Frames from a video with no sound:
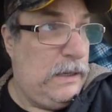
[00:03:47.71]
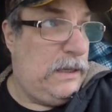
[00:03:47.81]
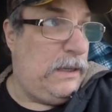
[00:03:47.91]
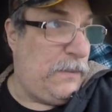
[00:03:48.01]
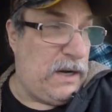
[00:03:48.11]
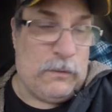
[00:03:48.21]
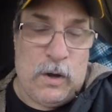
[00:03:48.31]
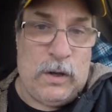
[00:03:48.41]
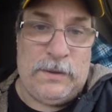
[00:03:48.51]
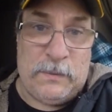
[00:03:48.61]
Then we're going to
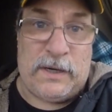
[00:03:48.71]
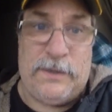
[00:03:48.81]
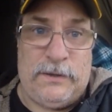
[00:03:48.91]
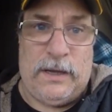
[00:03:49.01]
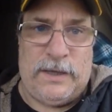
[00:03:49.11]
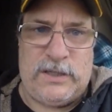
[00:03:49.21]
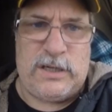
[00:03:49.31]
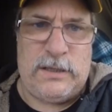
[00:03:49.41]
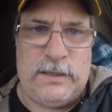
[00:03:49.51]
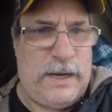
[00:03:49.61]
roll, and then we're going to do lunch.
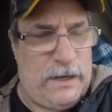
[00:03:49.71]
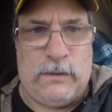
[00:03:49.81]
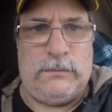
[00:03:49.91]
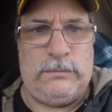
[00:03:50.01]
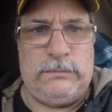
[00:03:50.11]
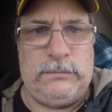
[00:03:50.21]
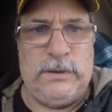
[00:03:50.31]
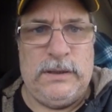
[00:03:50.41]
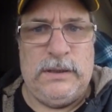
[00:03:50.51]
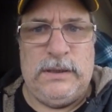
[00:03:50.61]
I know.
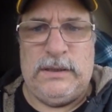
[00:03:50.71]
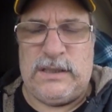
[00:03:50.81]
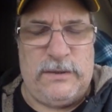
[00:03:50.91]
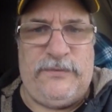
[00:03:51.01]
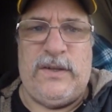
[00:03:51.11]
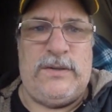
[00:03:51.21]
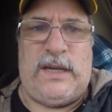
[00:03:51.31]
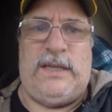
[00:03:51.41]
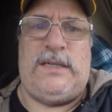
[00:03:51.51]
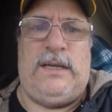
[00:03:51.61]
It's confusing,
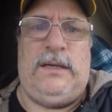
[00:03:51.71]
isn't it?